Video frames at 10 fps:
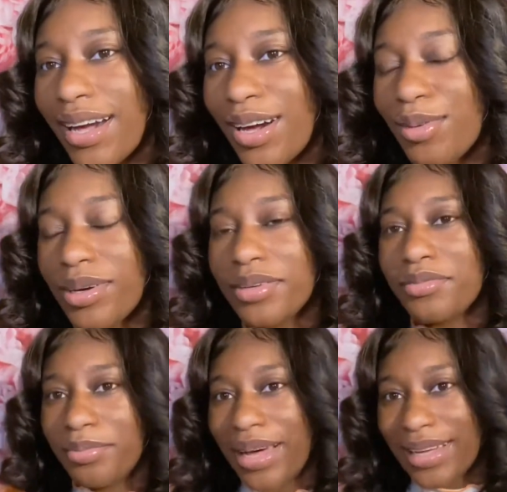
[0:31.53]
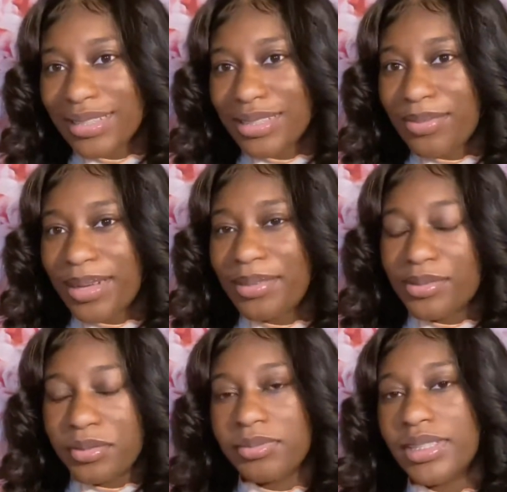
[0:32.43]
Welcome back to my
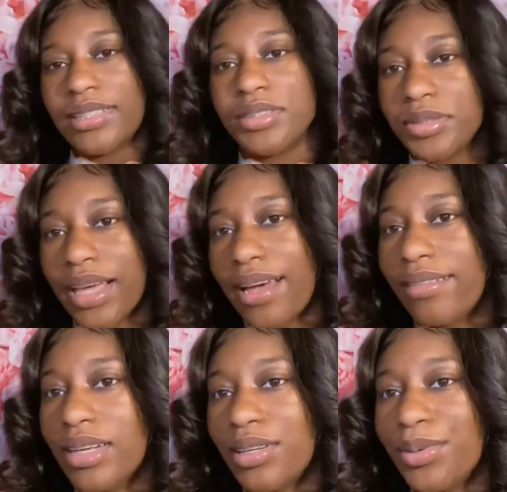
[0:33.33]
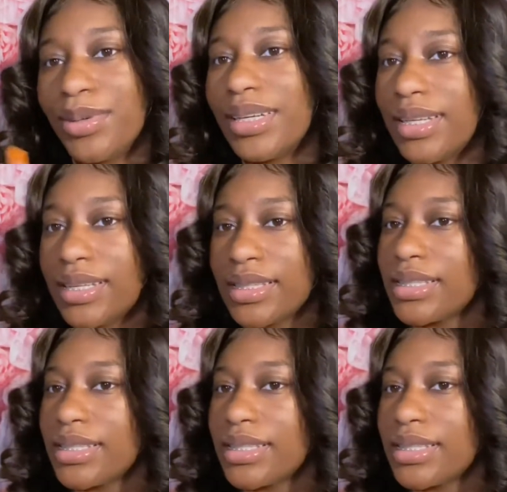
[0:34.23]
YouTube channel. Y'all already know who it is.